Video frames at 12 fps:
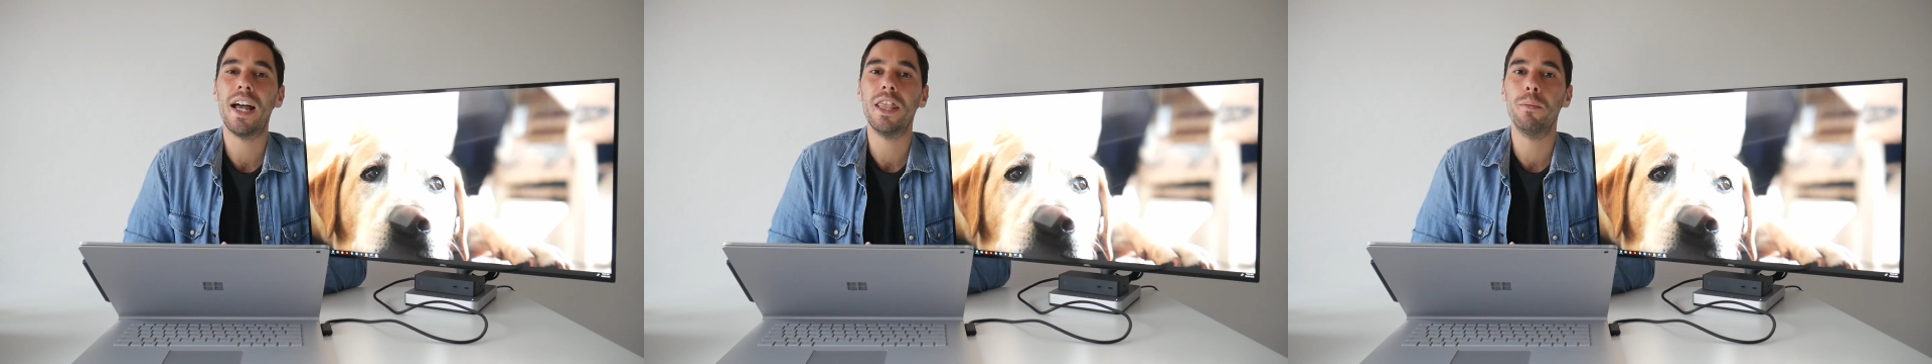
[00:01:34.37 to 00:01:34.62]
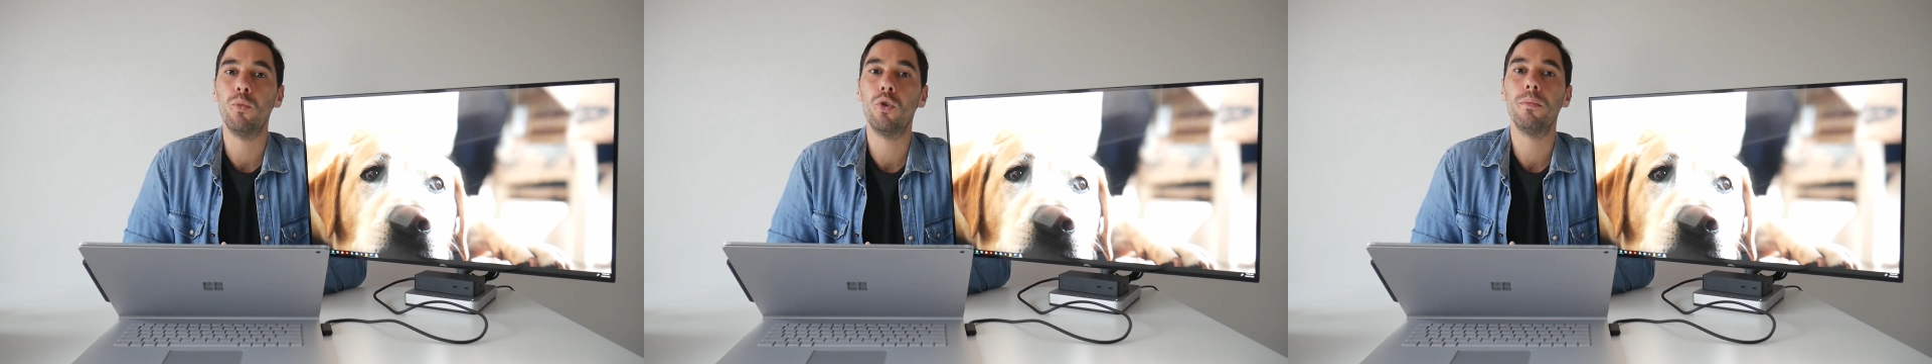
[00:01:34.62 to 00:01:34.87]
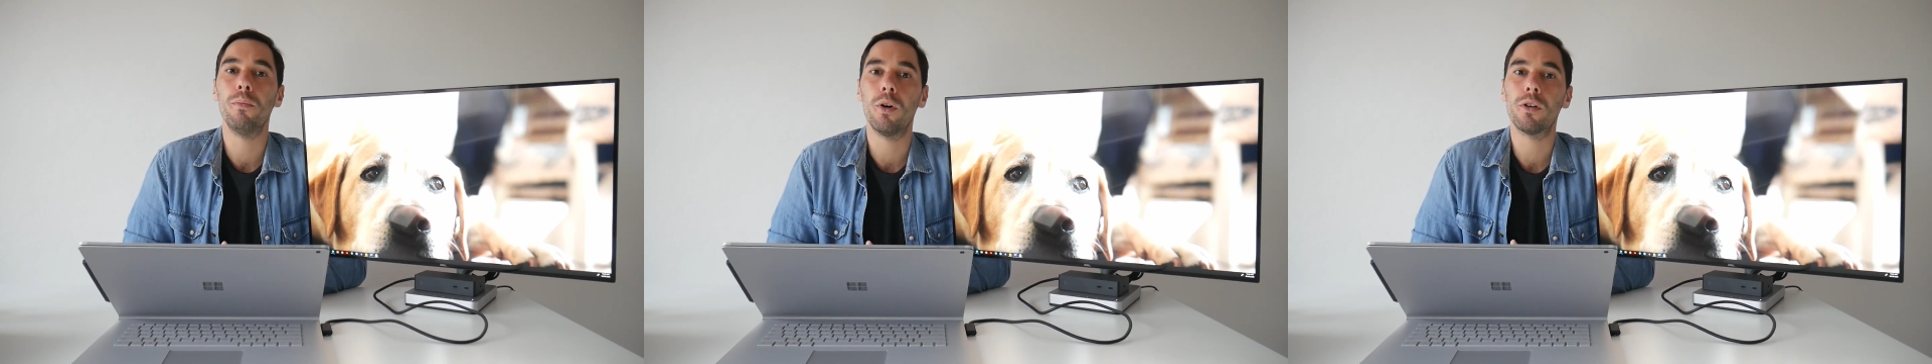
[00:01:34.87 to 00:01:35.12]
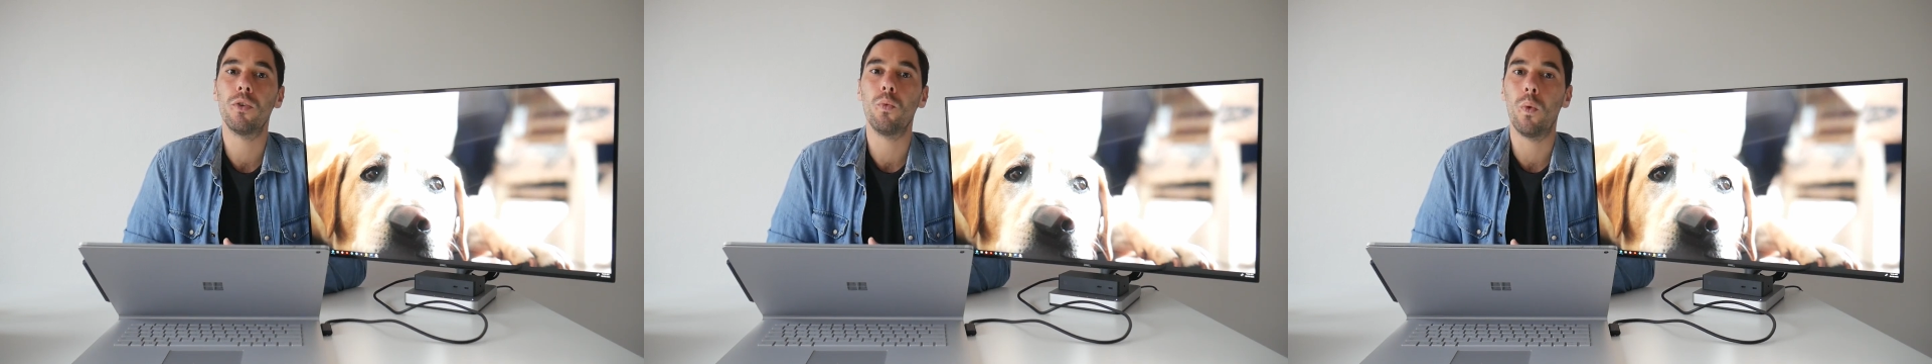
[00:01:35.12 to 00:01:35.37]
and the more
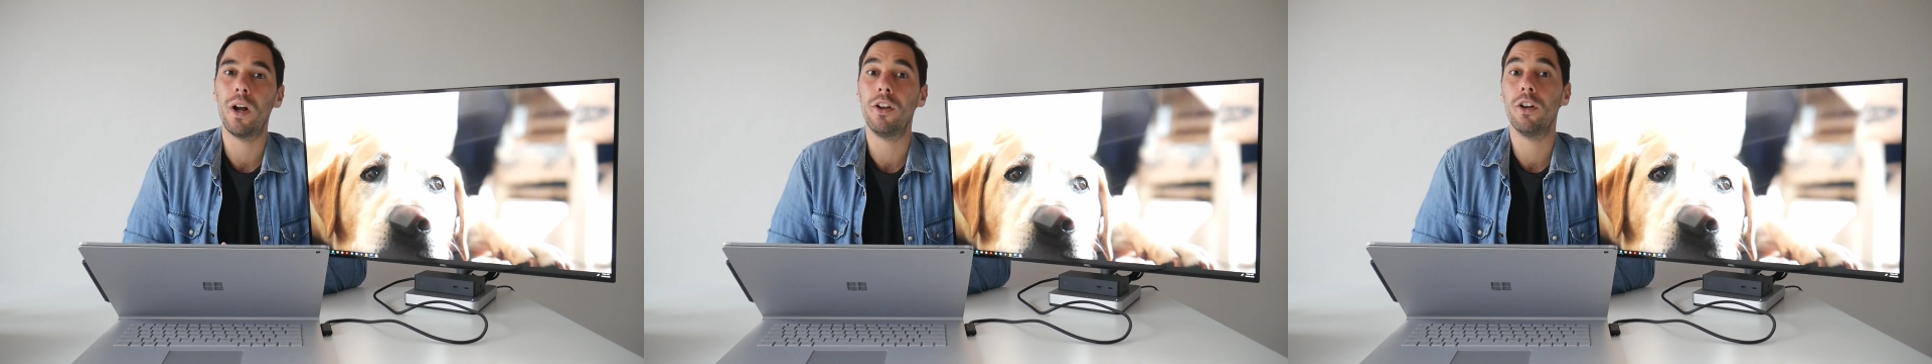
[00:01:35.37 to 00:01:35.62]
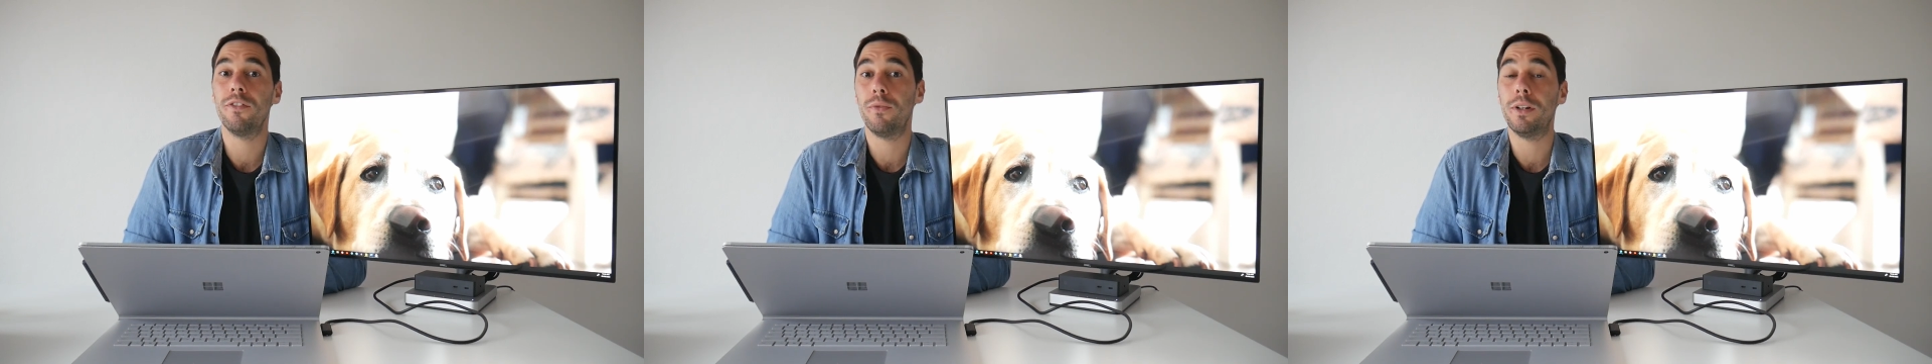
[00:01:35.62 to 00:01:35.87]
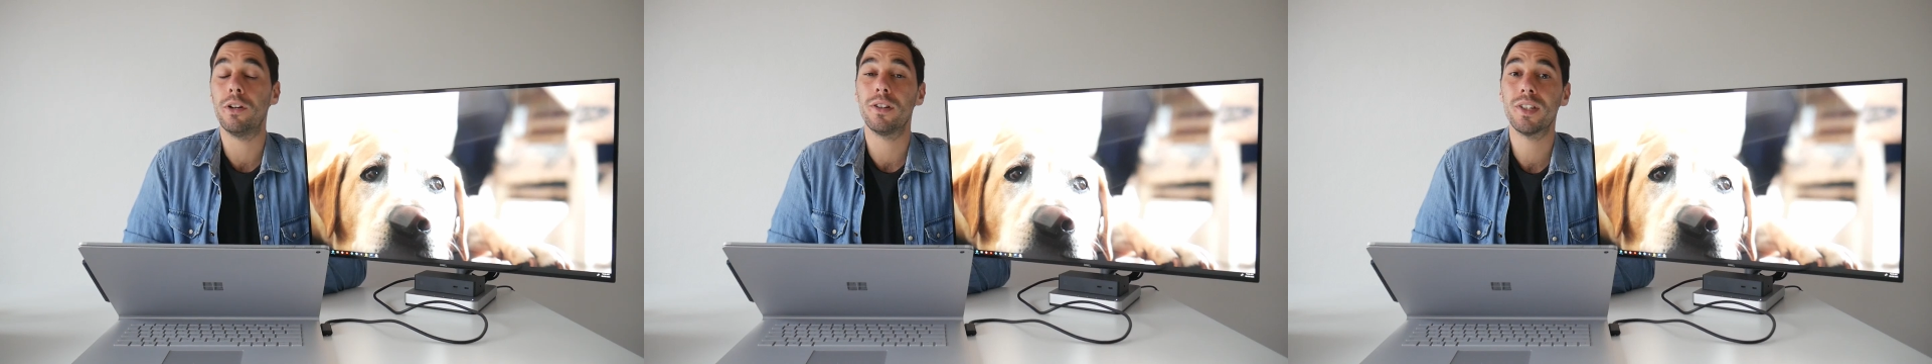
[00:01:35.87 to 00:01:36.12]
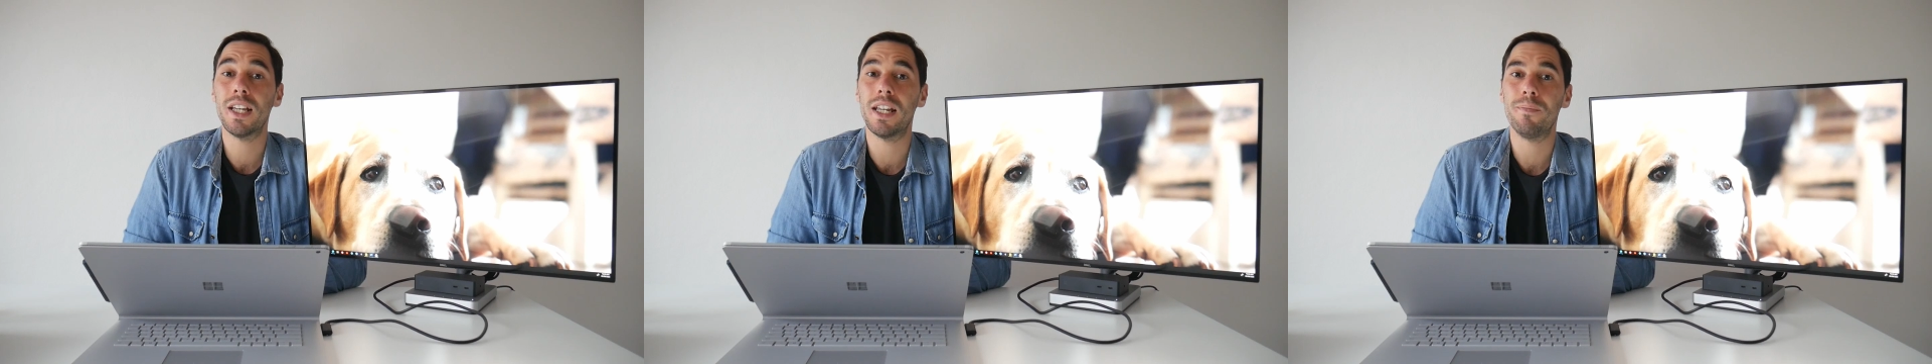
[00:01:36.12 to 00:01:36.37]
modern OneNote for
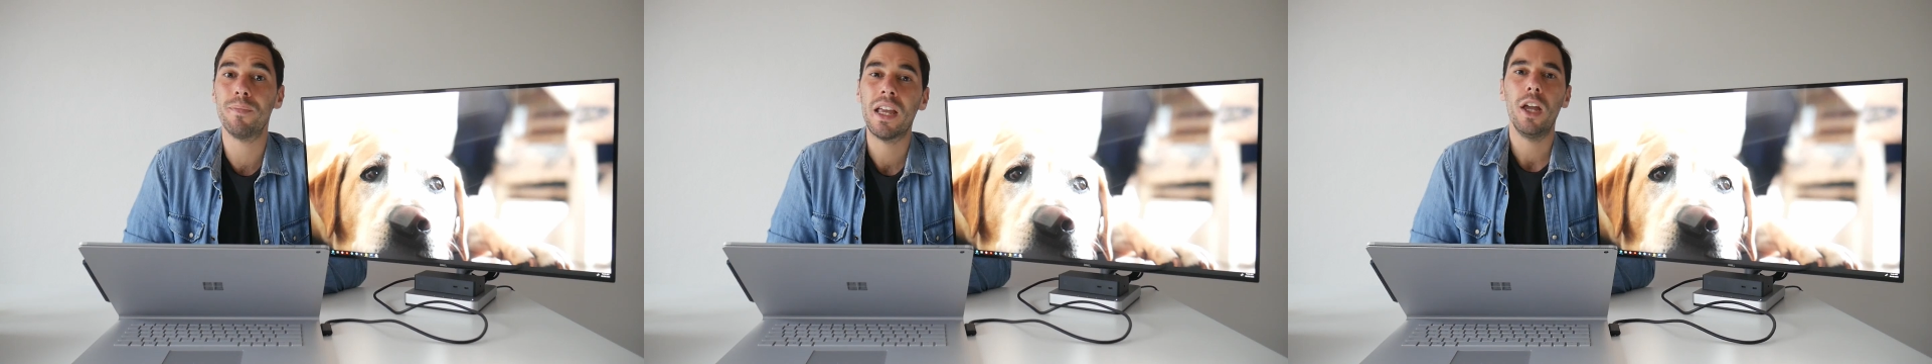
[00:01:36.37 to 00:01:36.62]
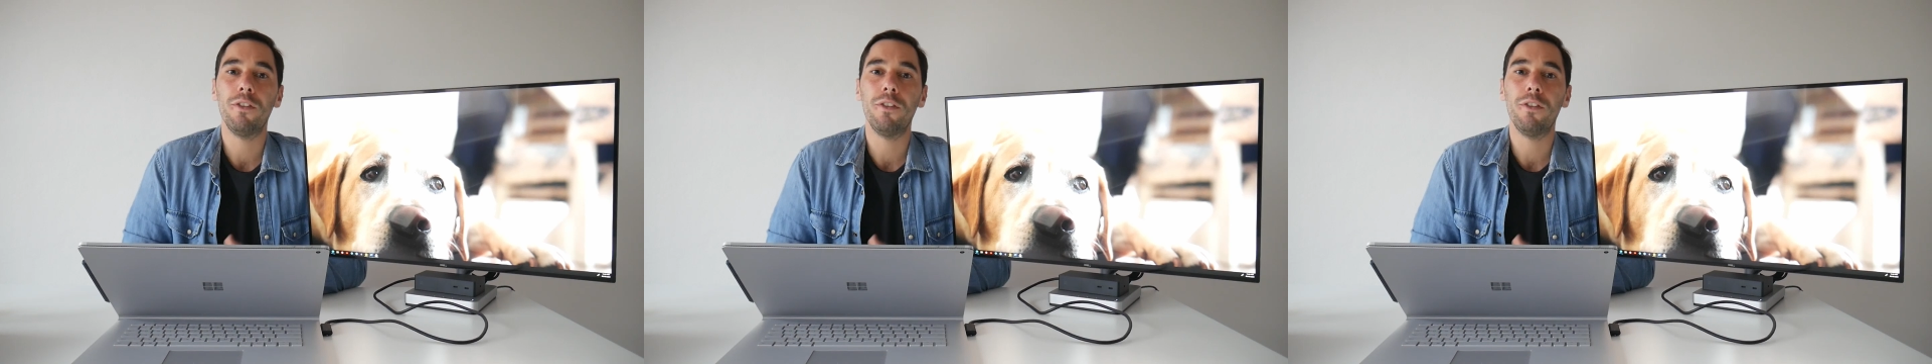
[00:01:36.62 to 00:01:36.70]
Windows 10.